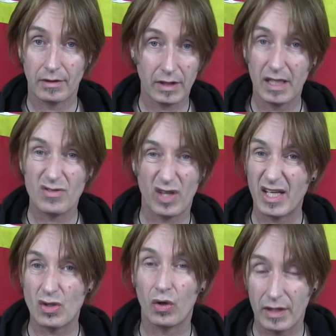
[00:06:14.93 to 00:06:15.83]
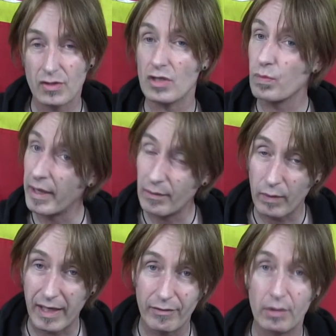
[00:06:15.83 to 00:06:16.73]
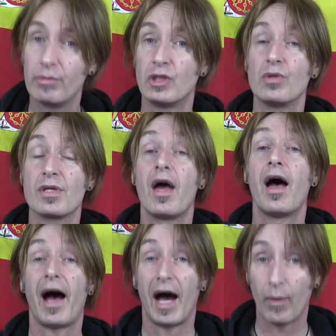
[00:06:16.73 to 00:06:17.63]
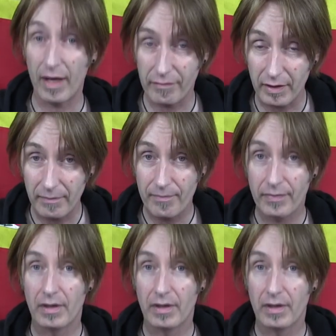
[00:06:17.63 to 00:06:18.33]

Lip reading: Okay, so that's all. It's just whenever we would use however,